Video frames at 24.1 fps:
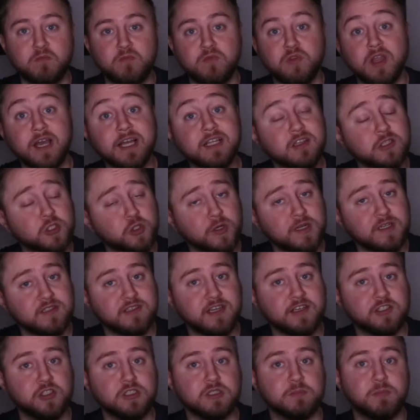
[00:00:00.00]
like the
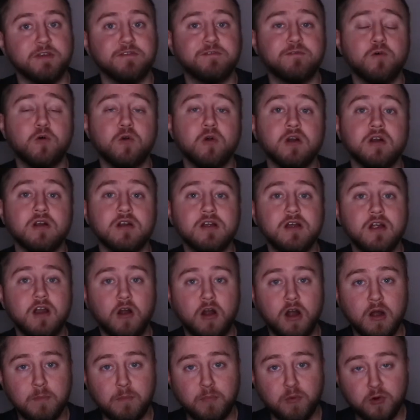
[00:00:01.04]
transactions before,
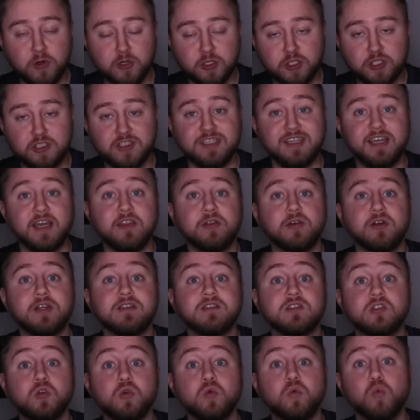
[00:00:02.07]
are pushed together
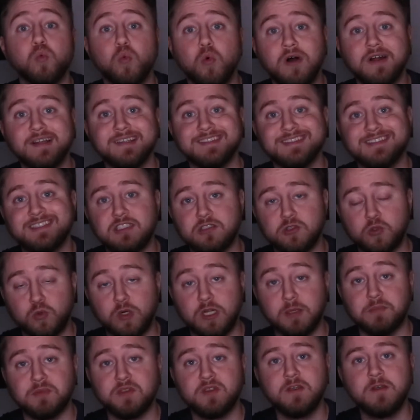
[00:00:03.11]
into one
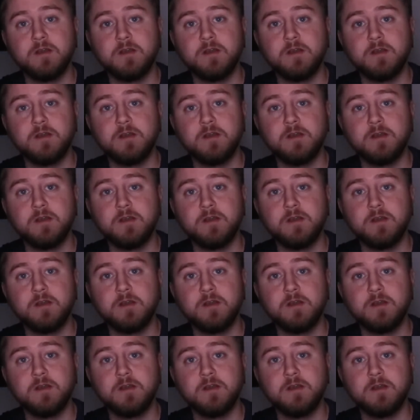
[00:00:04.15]
script.